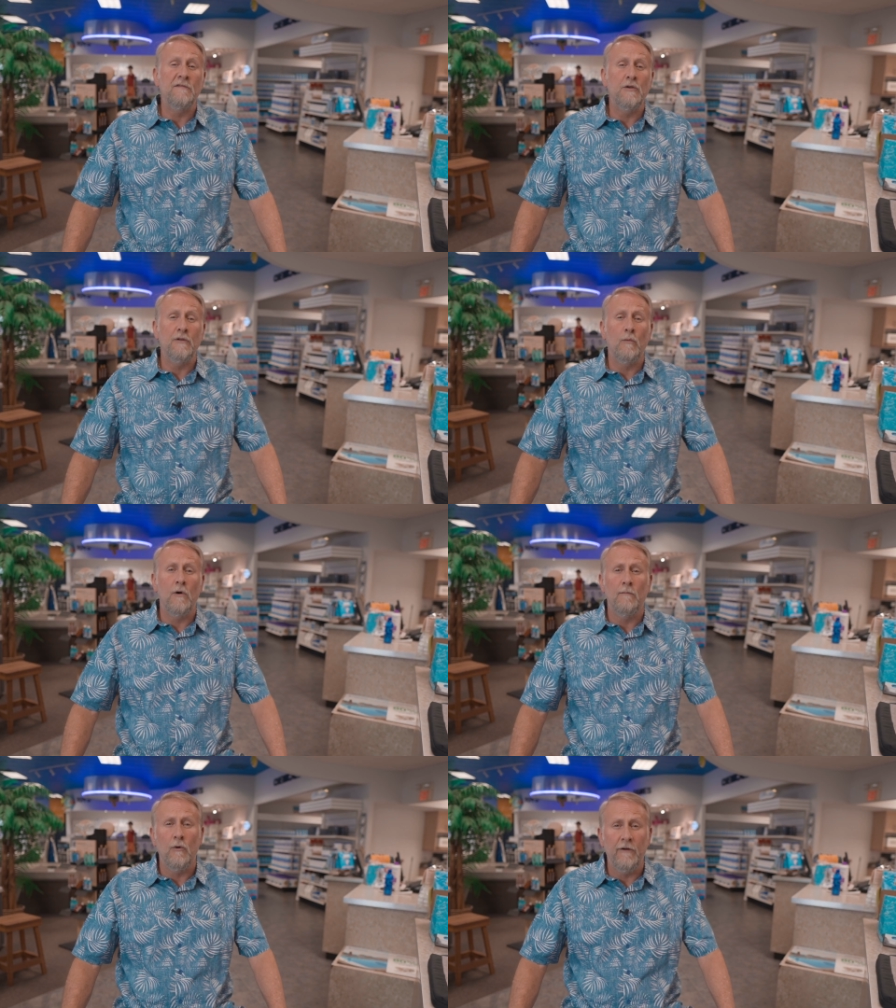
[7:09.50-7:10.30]
you that
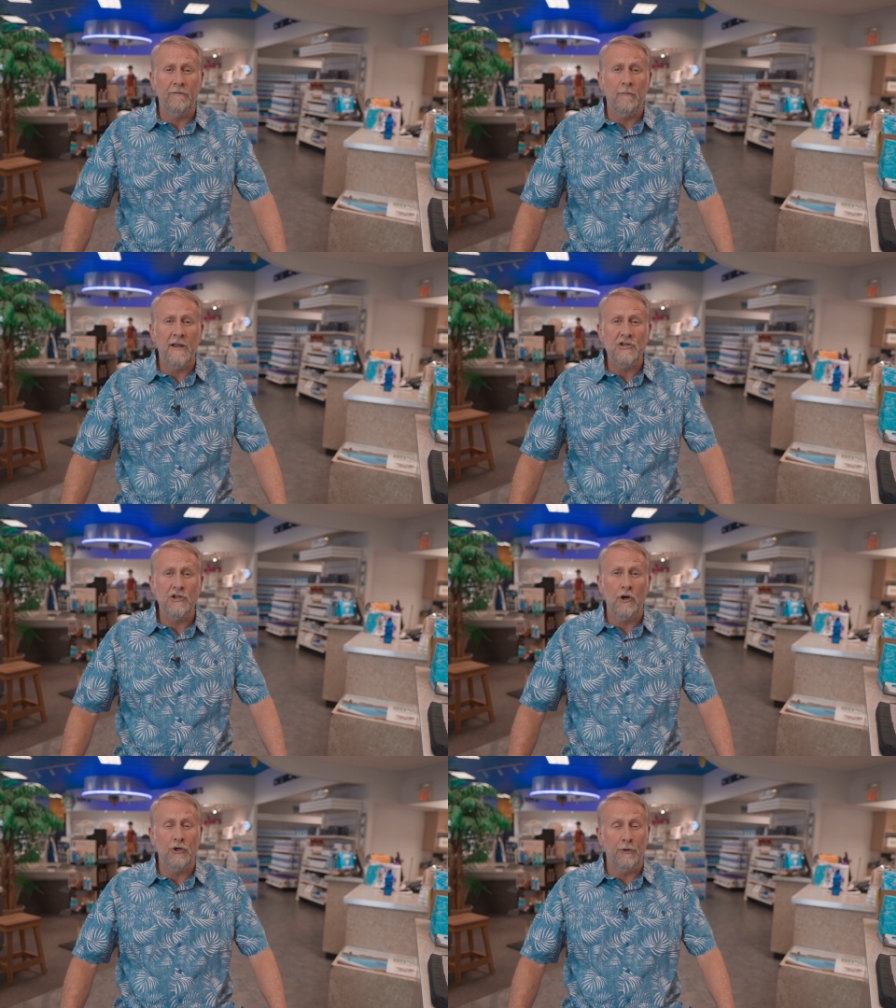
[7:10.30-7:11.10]
want more
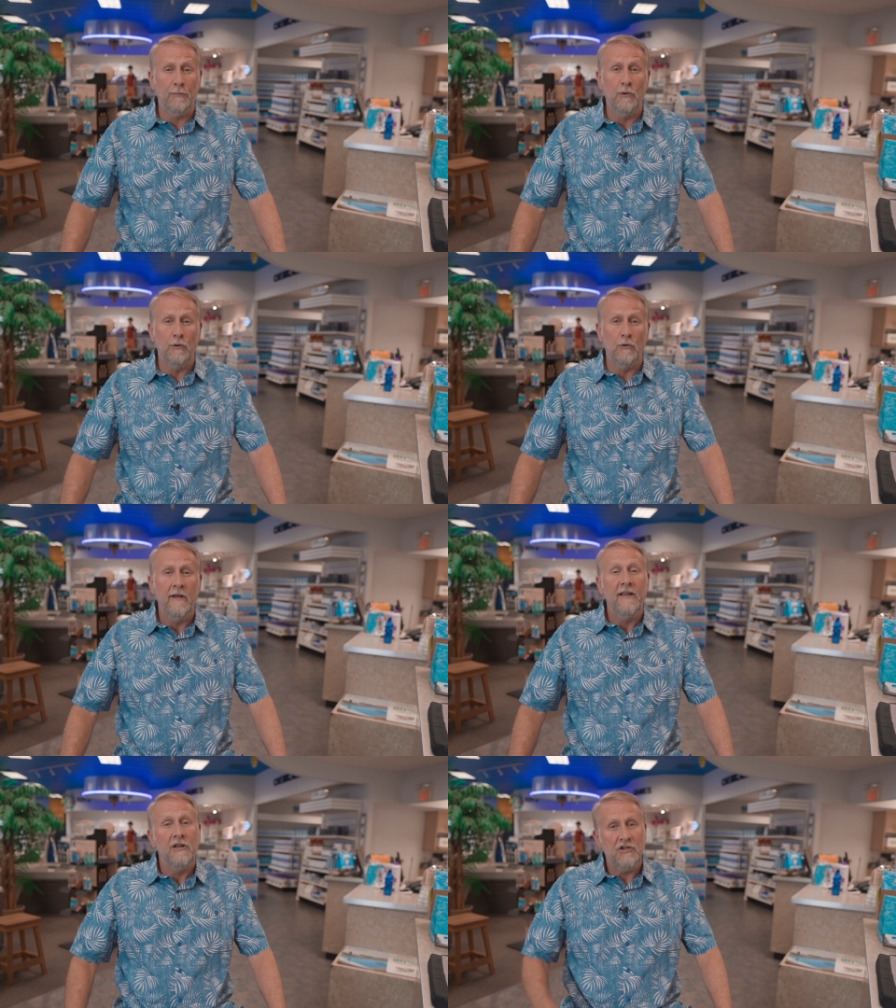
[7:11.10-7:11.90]
information on your pool,
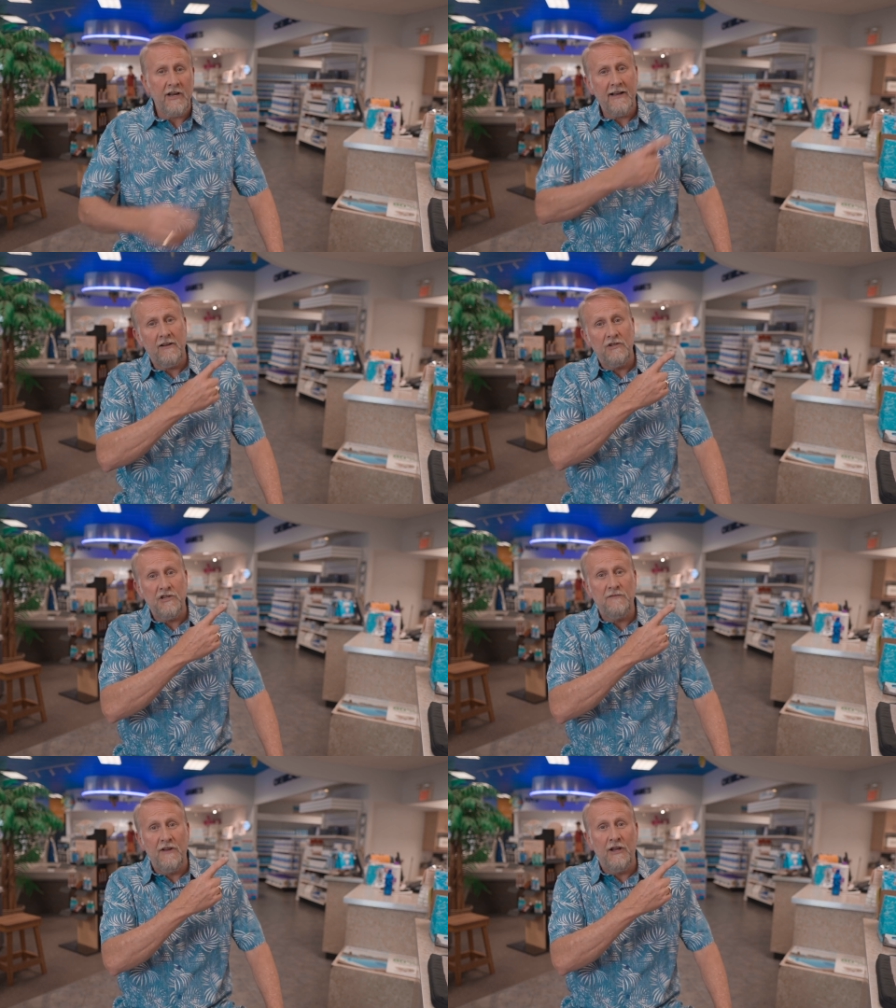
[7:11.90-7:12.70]
check out
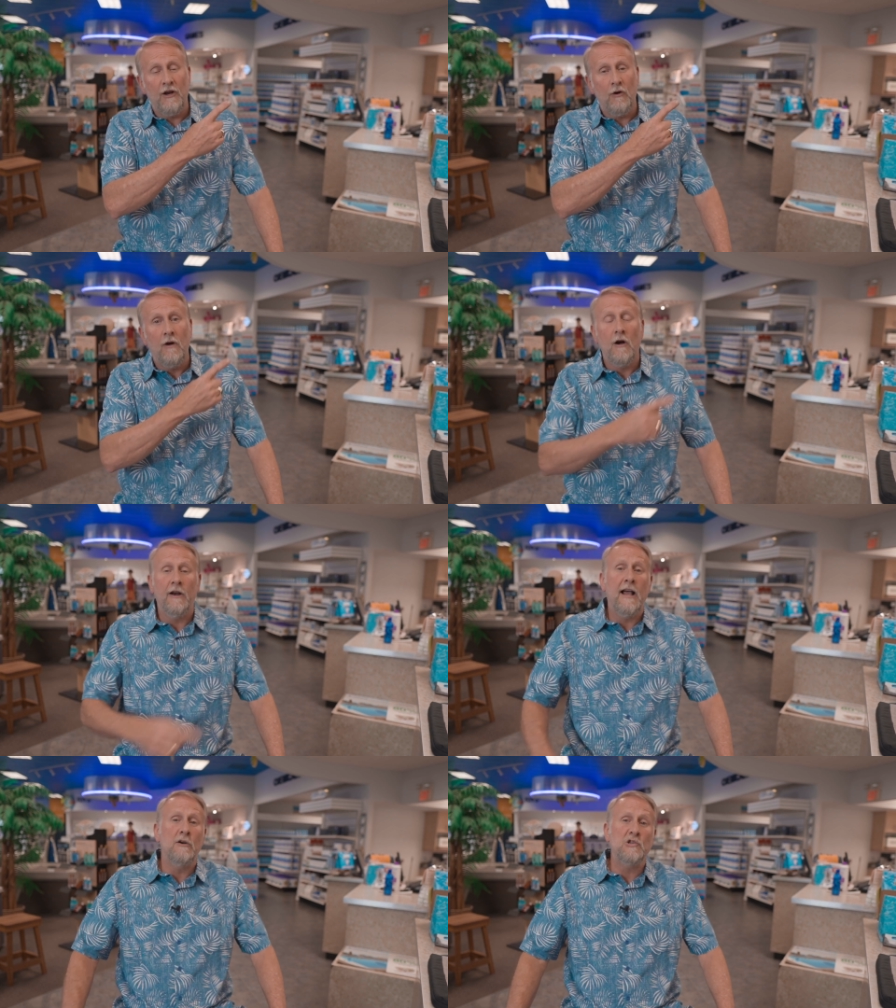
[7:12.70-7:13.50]
this video on
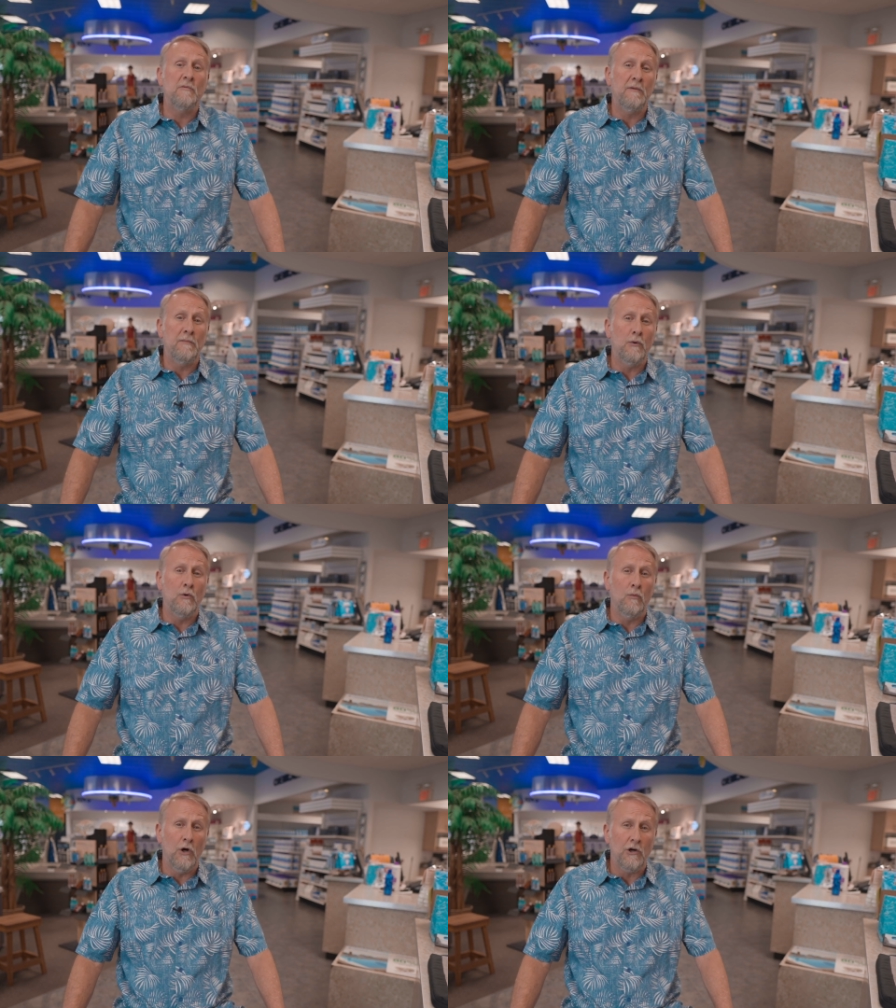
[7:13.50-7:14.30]
how a swimming pool
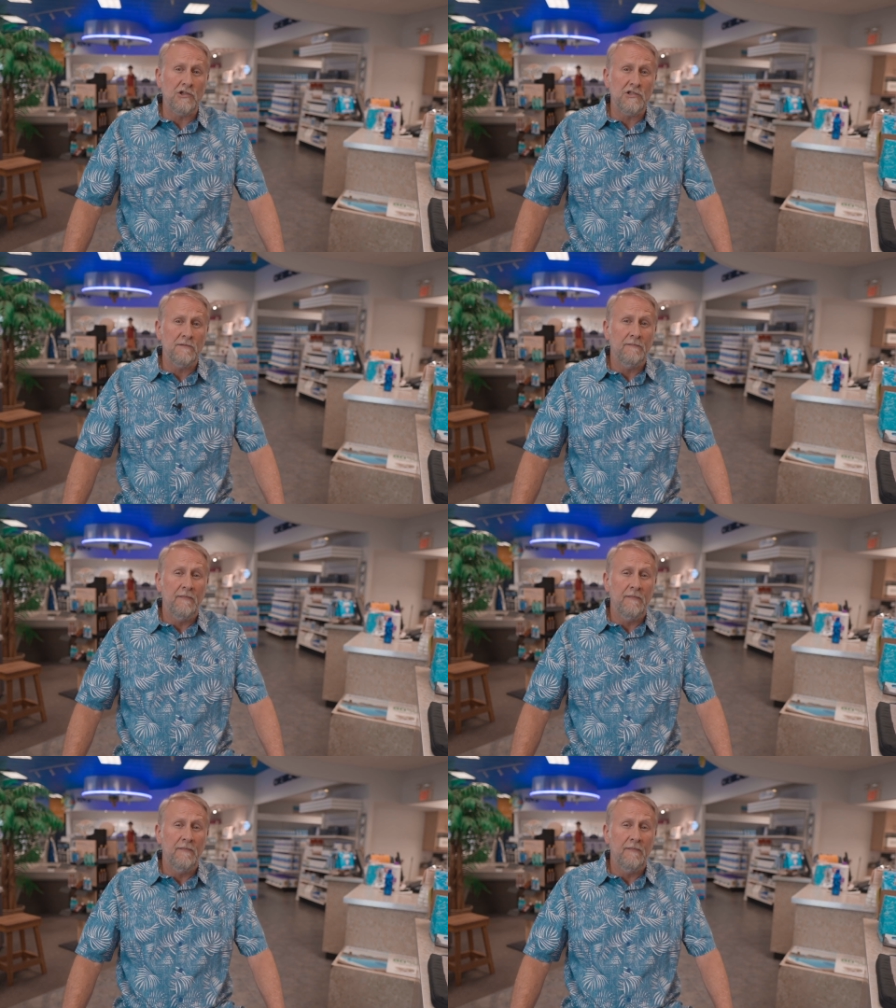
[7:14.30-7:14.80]
works.